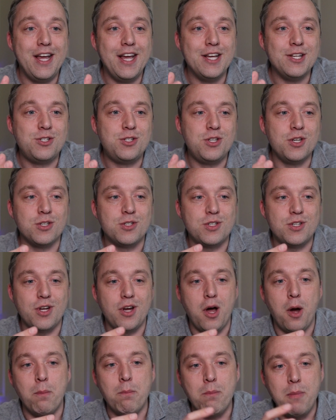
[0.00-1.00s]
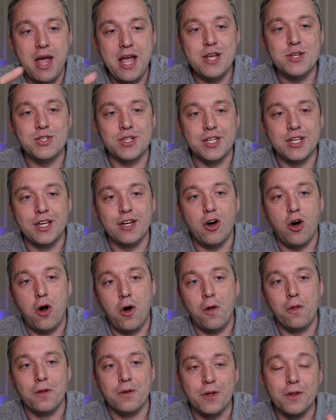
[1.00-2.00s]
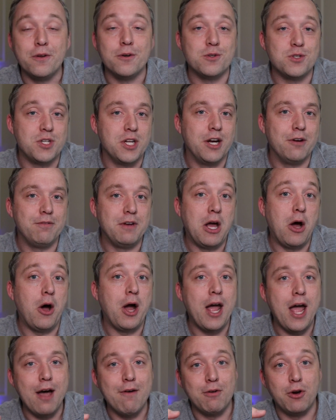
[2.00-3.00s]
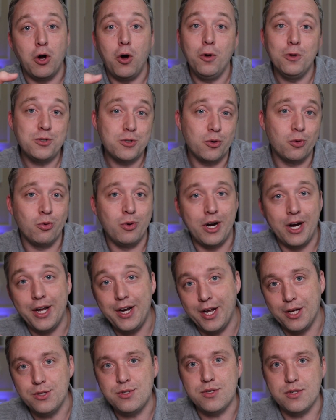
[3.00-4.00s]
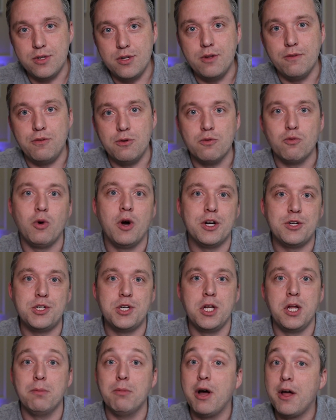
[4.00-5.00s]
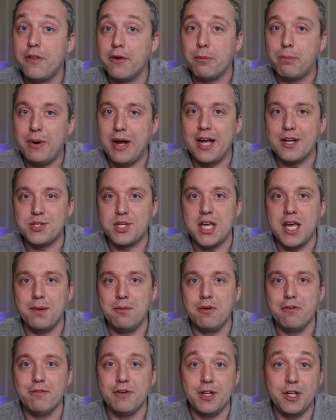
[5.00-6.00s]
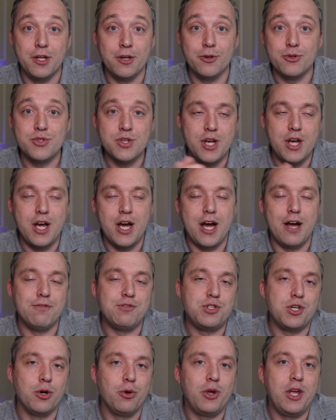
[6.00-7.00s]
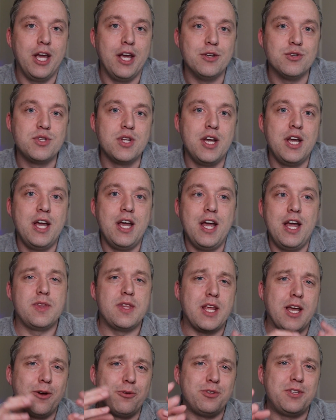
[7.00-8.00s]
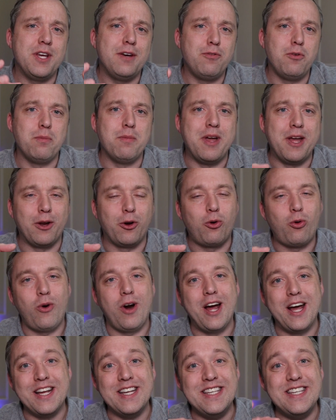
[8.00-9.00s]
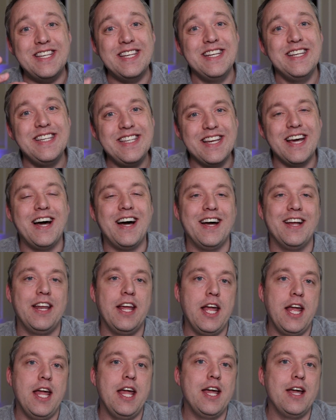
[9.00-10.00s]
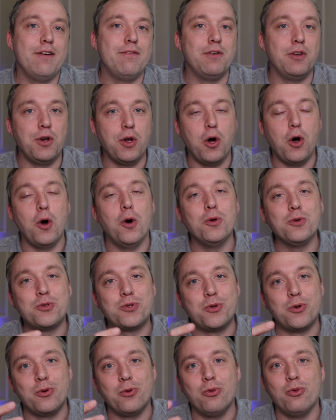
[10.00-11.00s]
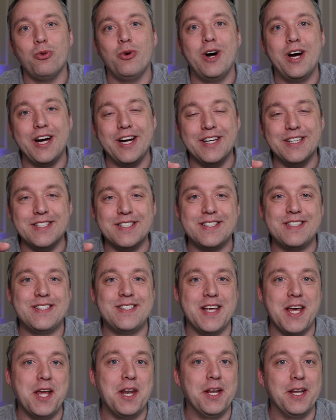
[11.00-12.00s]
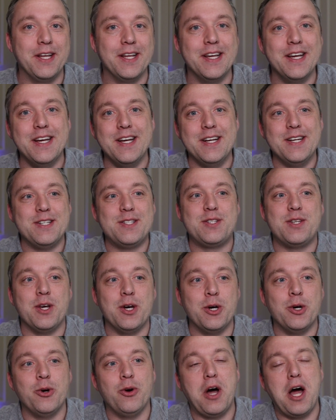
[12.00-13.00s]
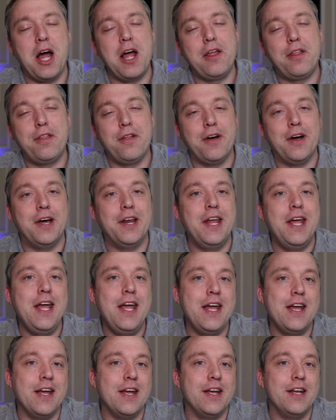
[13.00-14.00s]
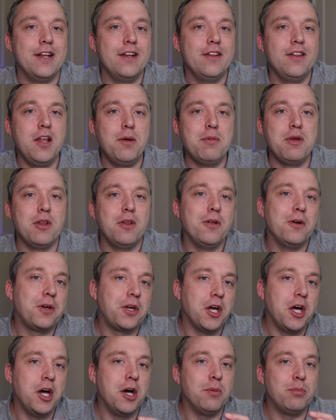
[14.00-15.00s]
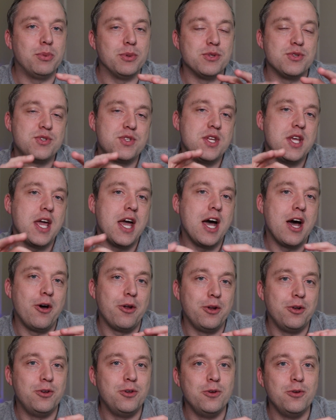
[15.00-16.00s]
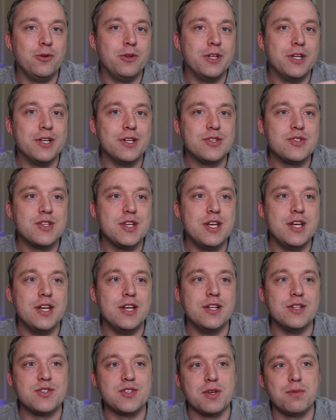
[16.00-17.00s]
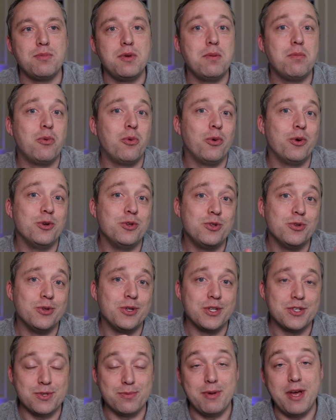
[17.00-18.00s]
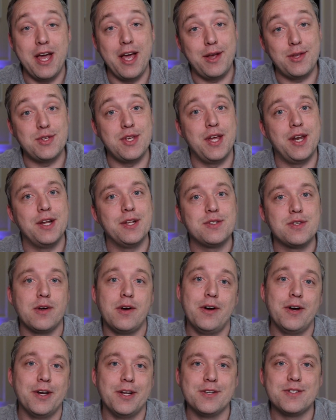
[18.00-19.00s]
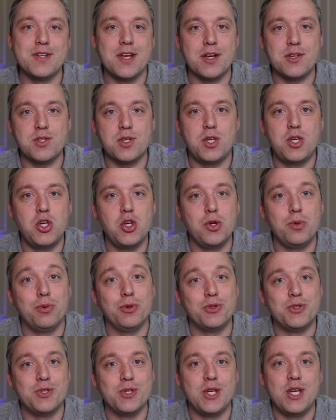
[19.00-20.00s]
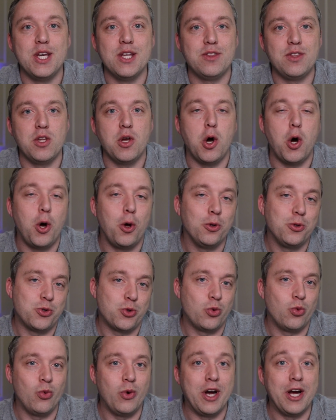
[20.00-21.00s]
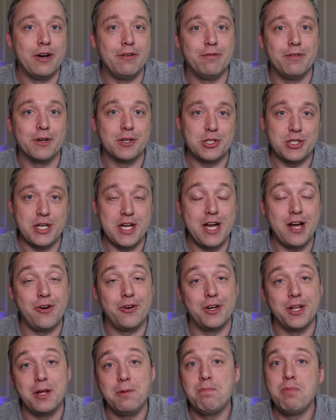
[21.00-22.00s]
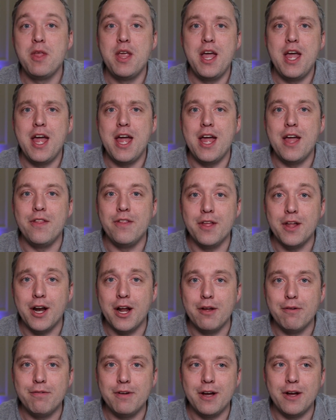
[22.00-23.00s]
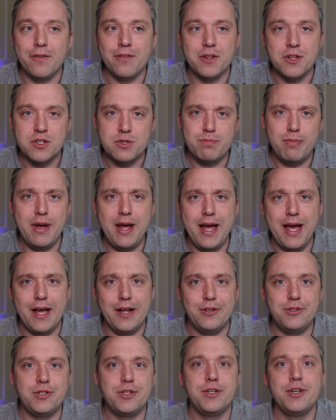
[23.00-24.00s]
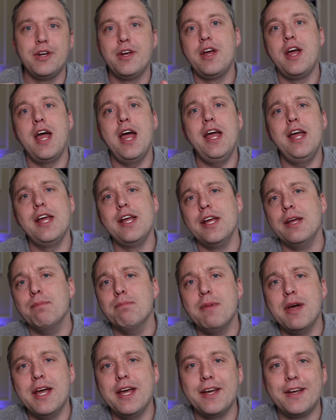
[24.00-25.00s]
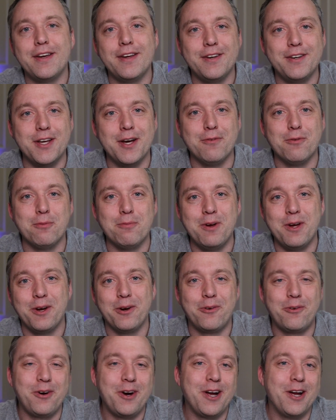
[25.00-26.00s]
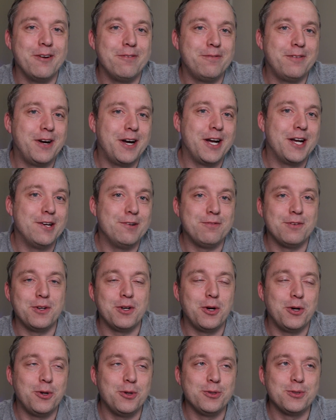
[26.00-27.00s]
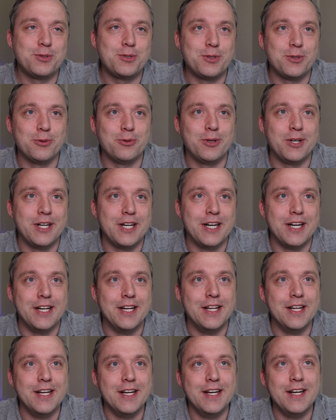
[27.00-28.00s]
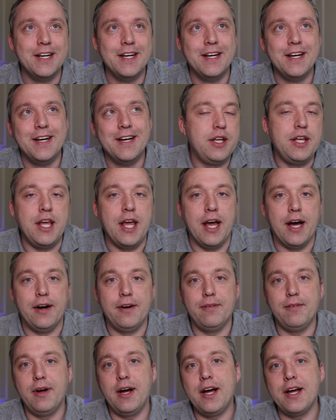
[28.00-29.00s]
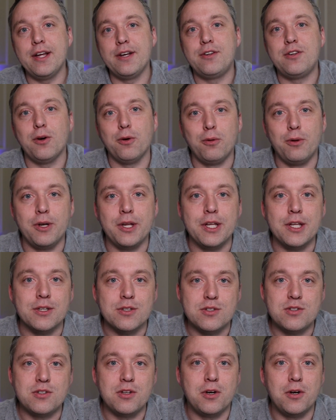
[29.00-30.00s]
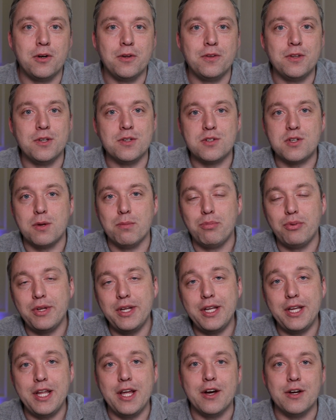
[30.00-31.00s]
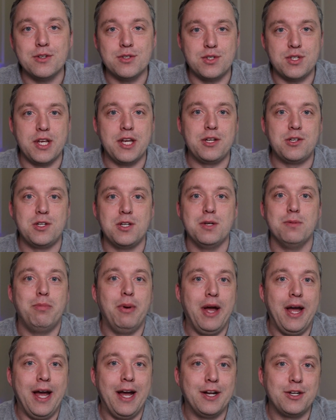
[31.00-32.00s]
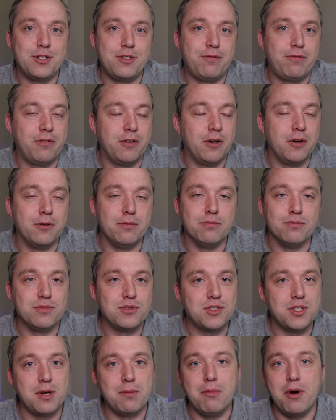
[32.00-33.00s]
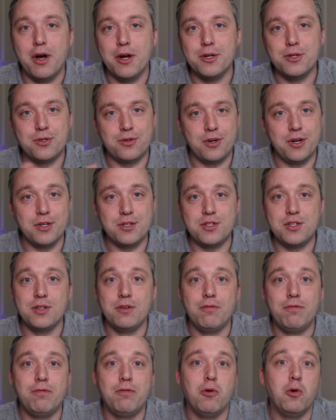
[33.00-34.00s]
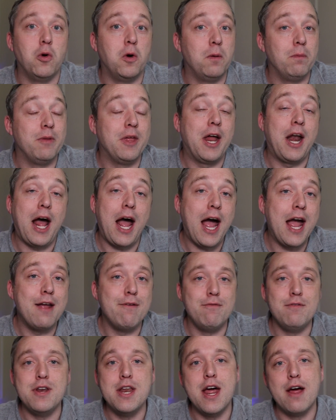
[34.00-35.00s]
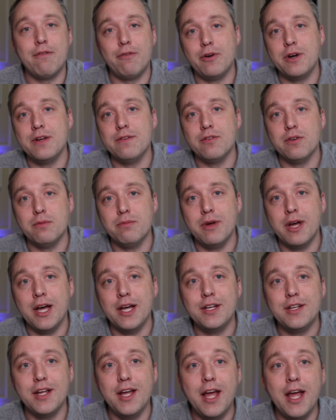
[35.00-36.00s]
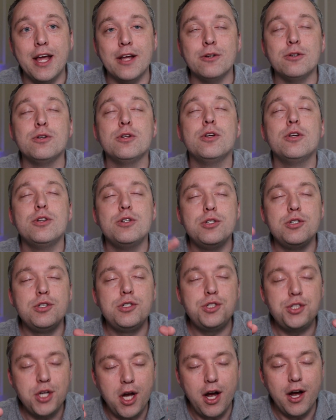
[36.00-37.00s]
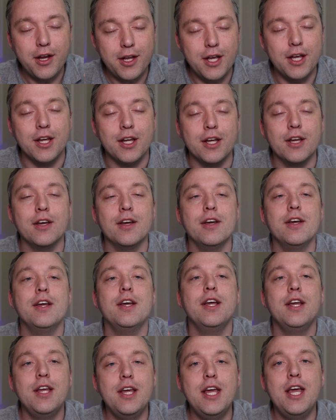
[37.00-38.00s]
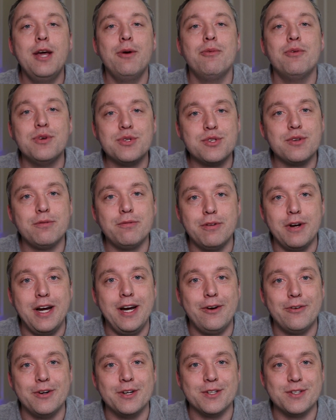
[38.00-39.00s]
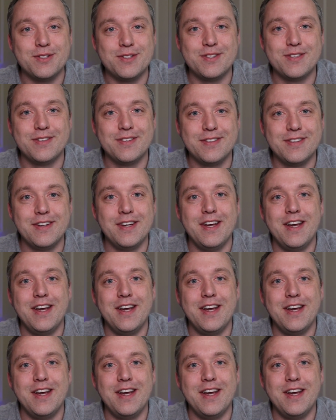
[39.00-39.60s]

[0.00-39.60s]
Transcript: it's just amazing all the other stuff. Now I have an ultra wide, as if you've watched any of my other past gaming videos, I've showcased, now, Devil May Cry did not have an ultra wide setting. So I thought, hey, let me look up and see how to do this. And some people were doing some hex edits on its executable to get the ultra wide functionality. And then I found this patch. Hey, make Devil May Cry 5 an ultra wide. Yeah, I had totally installed this completely unsanctioned patch from some untrusted forum that I've never even met. And shocking it was a virus.